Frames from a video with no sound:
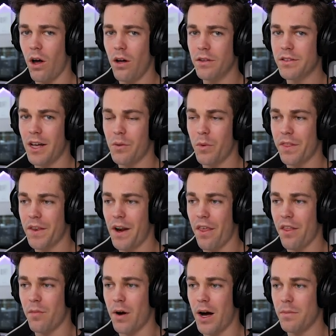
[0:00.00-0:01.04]
all done with the
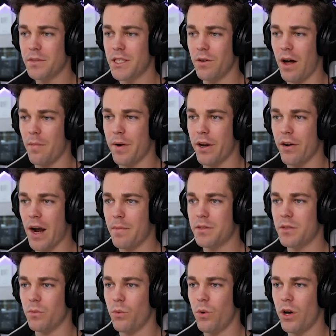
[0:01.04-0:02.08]
nether mob, so I'm gonna
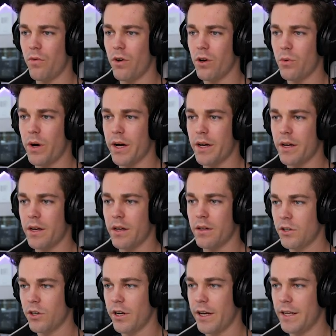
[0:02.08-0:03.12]
grab some wood real quick,
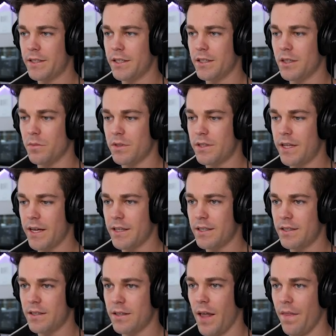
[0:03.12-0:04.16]
turn it into some
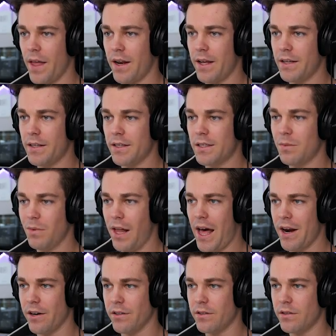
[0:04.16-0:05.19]
sticks, and then into some
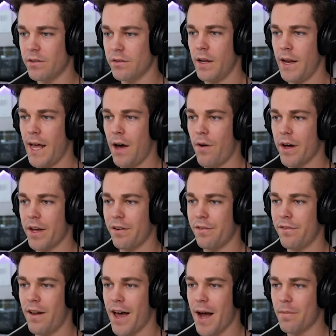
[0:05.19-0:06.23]
ladders. And now I can
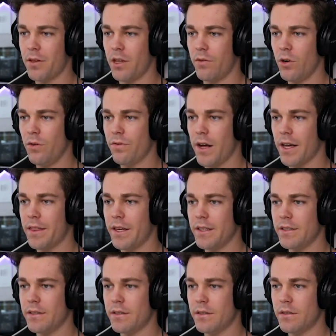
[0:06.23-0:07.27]
fly up to the roof like
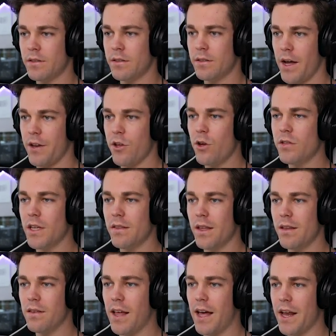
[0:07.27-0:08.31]
this, and using
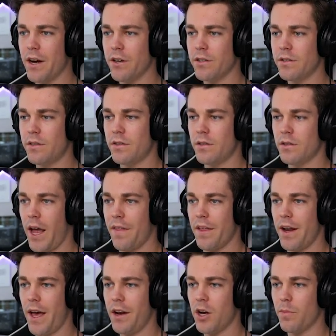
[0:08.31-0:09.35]
these ladders
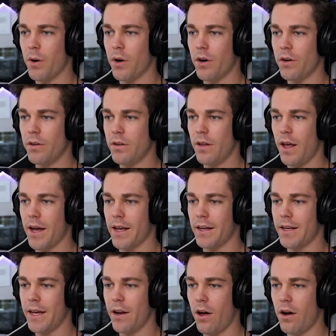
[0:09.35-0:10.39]
and an ender pearl, I
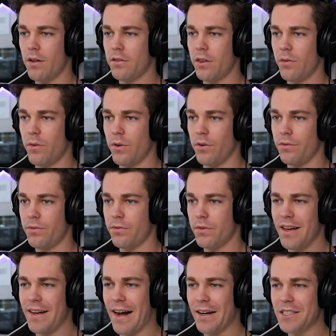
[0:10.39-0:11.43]
can get onto the
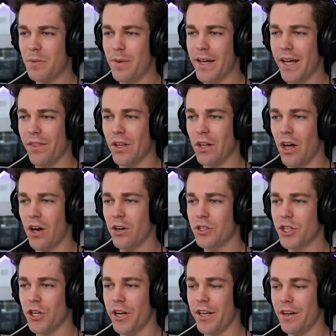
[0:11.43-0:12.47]
roof. And now to begin the
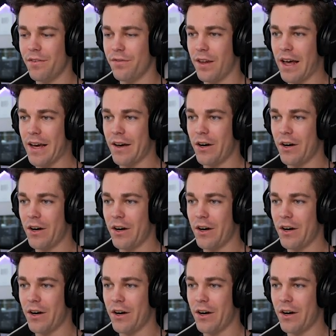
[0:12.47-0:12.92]
long journey of flying